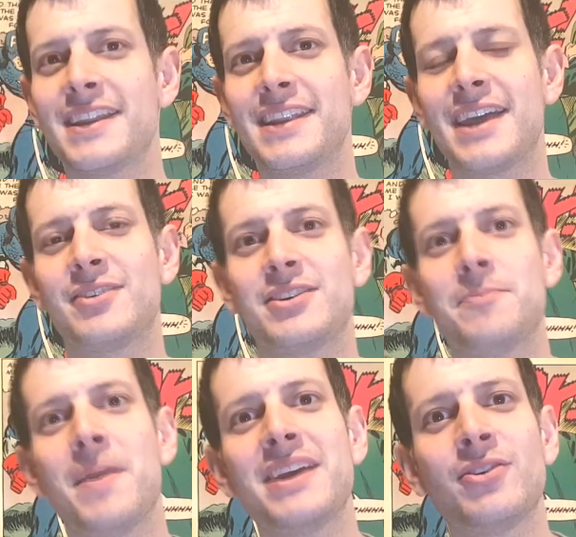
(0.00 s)
Now, you
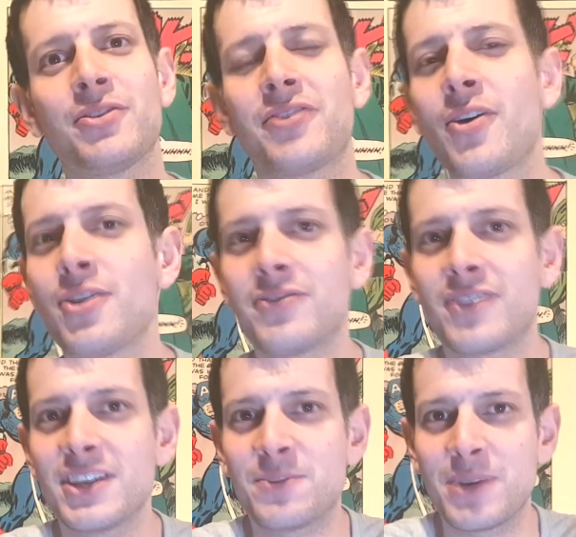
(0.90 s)
may not have heard of
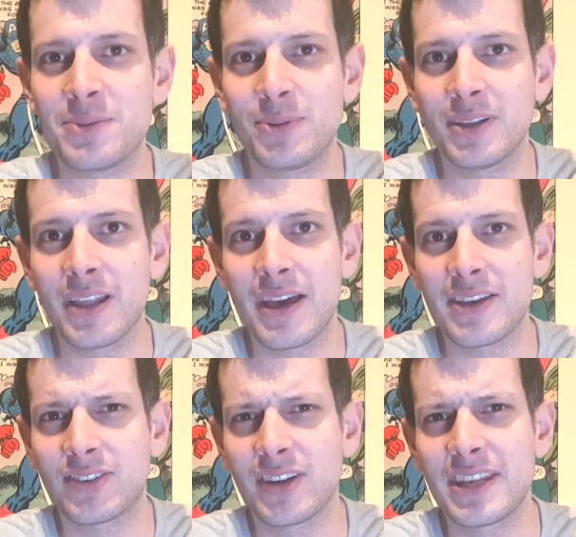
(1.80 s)
these people,
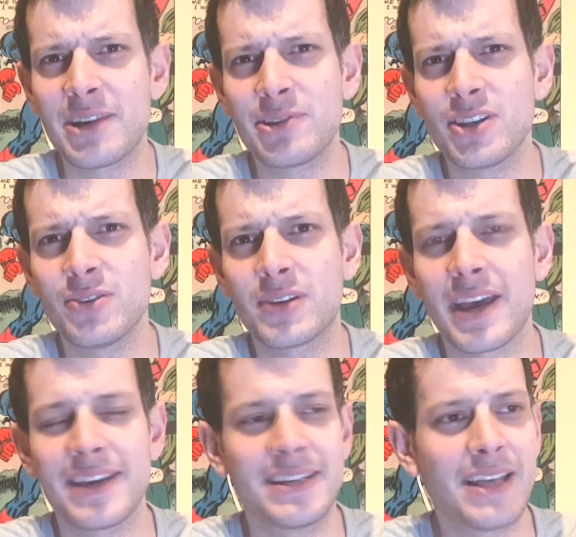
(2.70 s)
certainly here in the
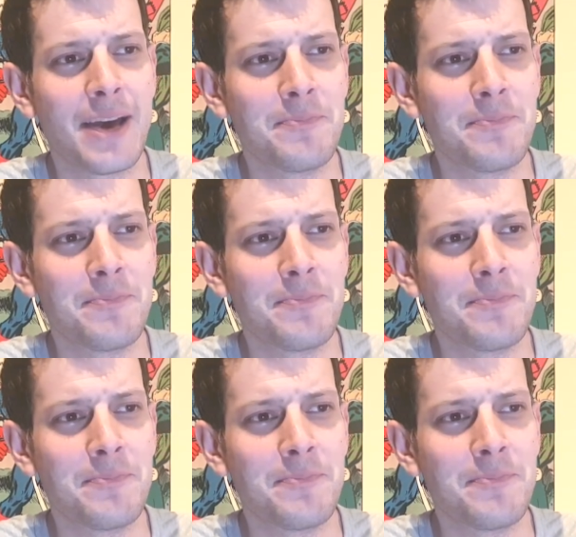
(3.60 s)
UK.